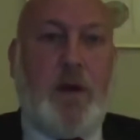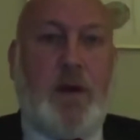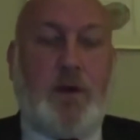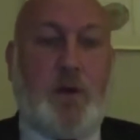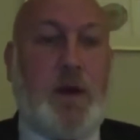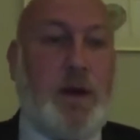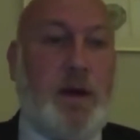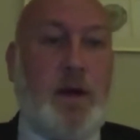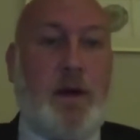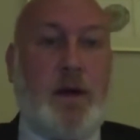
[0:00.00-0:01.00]
He's wearing
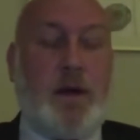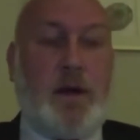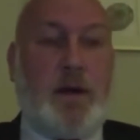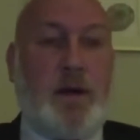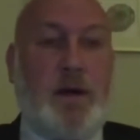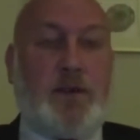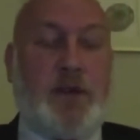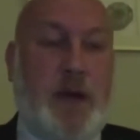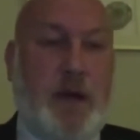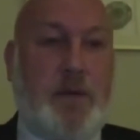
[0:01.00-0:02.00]
a
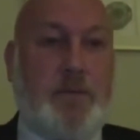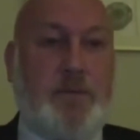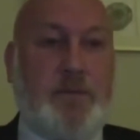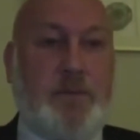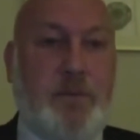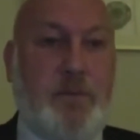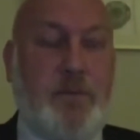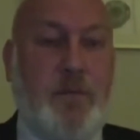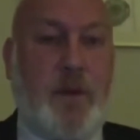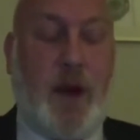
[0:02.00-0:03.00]
jacket,
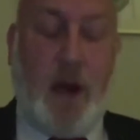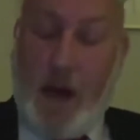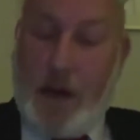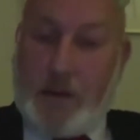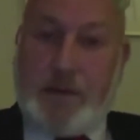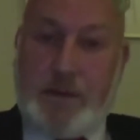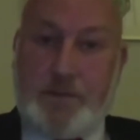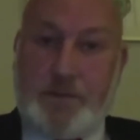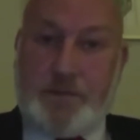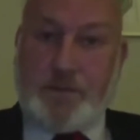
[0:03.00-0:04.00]
a hat,
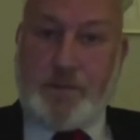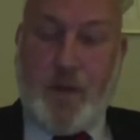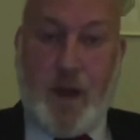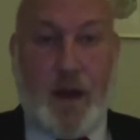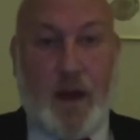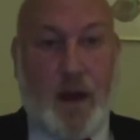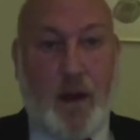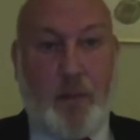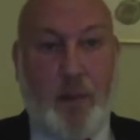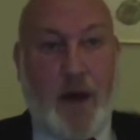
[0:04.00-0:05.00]
and a
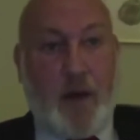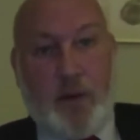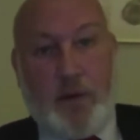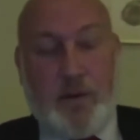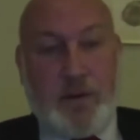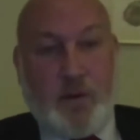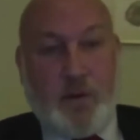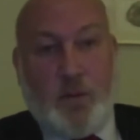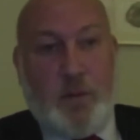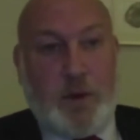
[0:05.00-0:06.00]
bag with his
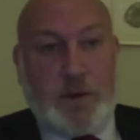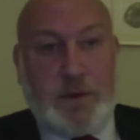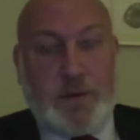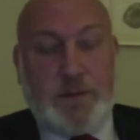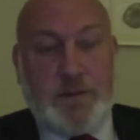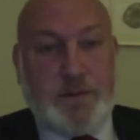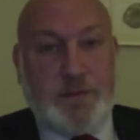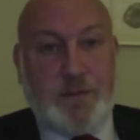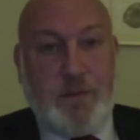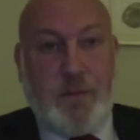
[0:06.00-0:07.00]
notebooks.
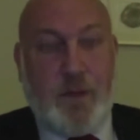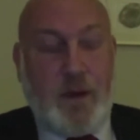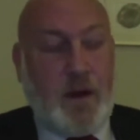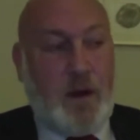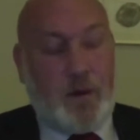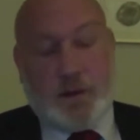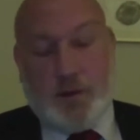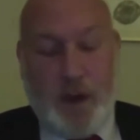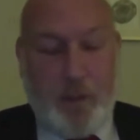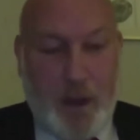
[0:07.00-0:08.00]
I always know
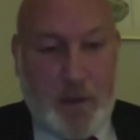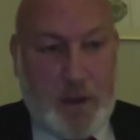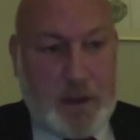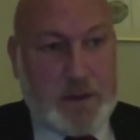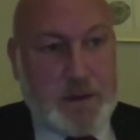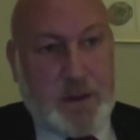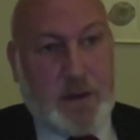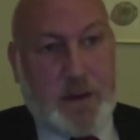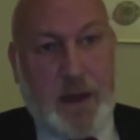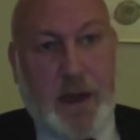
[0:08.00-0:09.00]
that bag because it's a
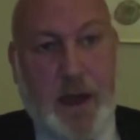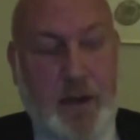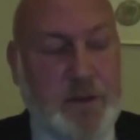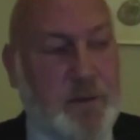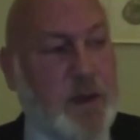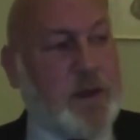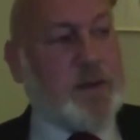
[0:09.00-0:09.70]
grey canvas bag.